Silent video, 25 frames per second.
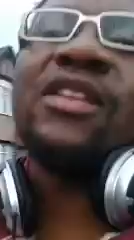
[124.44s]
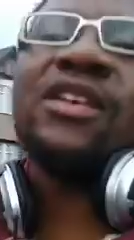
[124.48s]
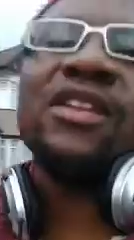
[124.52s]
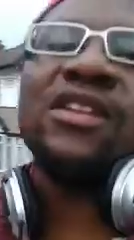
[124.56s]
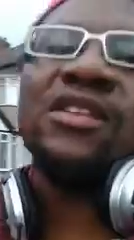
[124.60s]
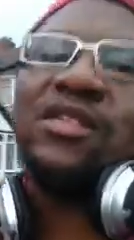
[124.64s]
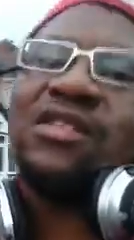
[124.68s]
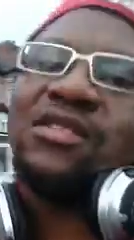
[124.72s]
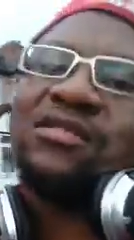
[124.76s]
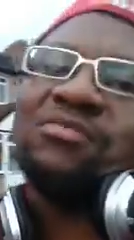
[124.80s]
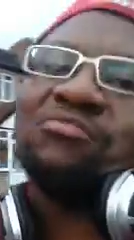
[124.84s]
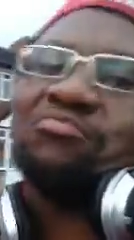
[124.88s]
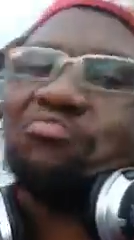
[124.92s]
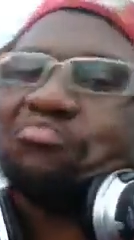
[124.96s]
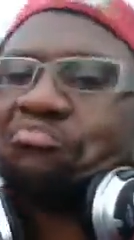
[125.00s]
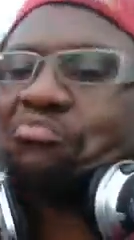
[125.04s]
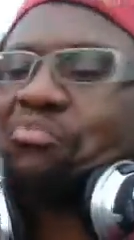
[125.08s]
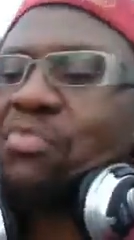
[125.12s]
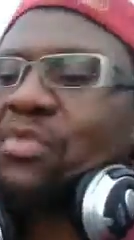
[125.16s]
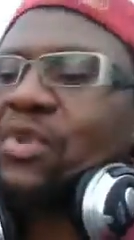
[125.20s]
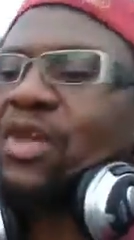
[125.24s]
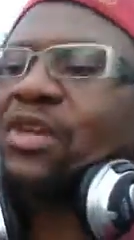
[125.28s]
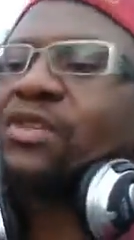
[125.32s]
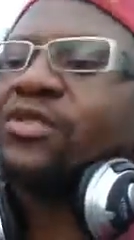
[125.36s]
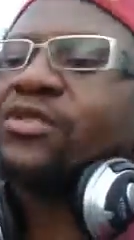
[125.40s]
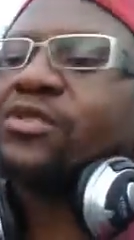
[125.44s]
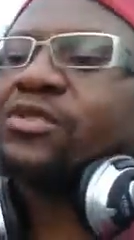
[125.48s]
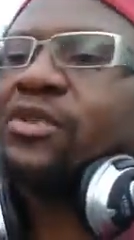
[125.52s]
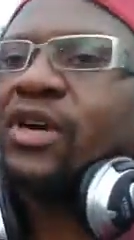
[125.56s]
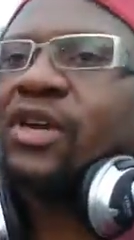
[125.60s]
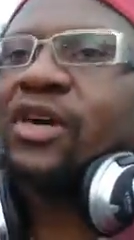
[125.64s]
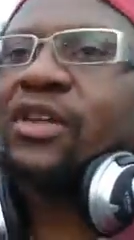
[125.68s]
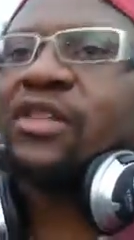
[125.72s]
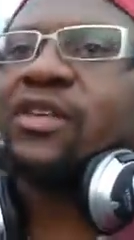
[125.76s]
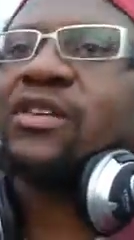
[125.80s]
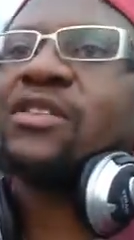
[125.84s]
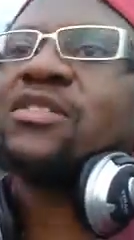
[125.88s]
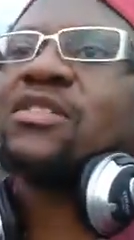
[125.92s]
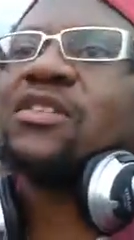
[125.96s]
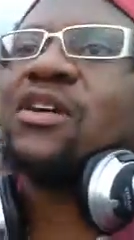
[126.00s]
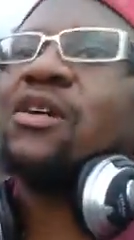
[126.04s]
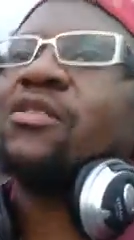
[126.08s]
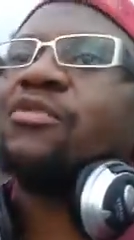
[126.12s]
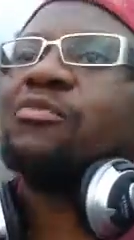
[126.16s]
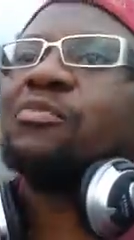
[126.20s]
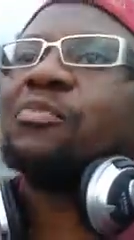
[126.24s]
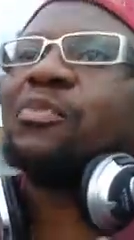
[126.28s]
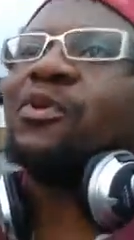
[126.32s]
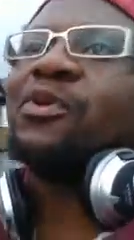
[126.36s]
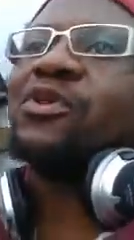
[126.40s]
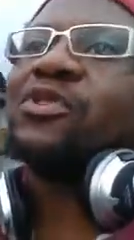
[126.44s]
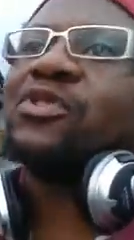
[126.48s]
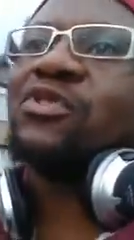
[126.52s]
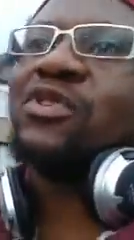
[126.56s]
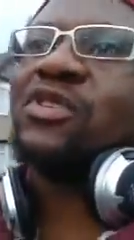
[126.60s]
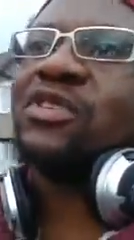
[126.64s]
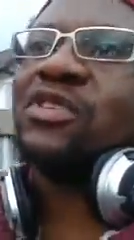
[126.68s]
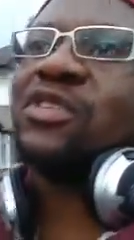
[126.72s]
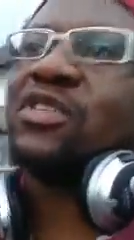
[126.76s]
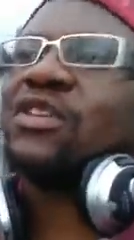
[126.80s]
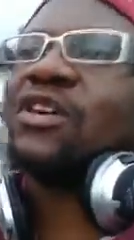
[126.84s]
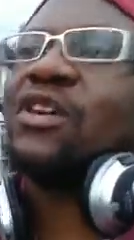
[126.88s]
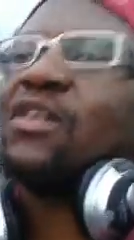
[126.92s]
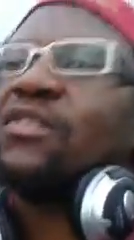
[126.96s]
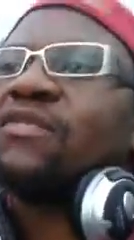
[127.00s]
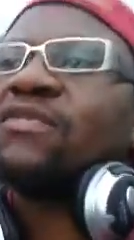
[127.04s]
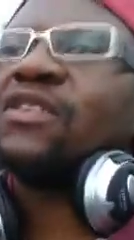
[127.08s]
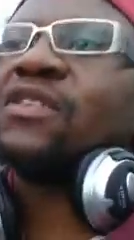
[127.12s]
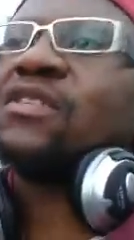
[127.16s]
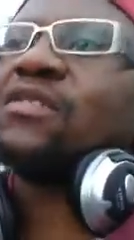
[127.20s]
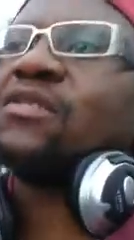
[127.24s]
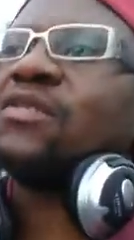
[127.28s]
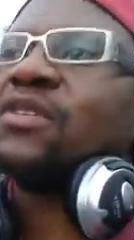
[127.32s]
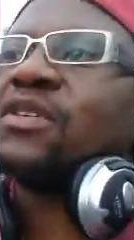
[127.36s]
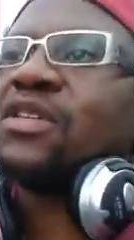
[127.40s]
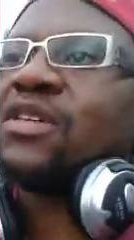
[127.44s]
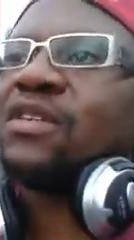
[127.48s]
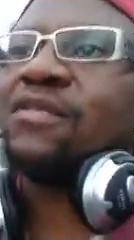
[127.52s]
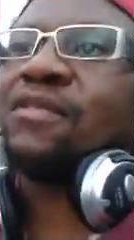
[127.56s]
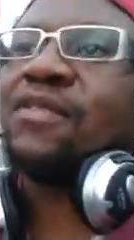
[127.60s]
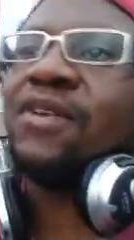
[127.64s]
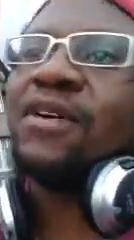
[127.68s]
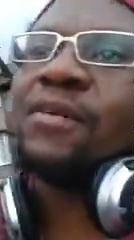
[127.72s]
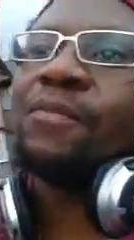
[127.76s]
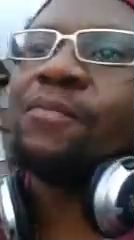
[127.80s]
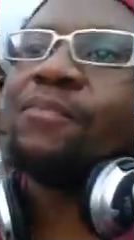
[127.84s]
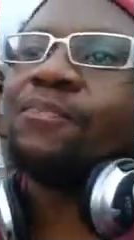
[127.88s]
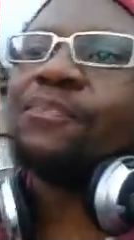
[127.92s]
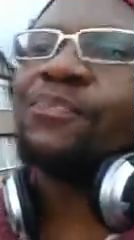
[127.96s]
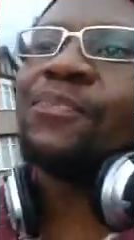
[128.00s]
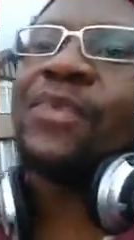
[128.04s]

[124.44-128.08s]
and then do your other stuff, post your stuff and whatever.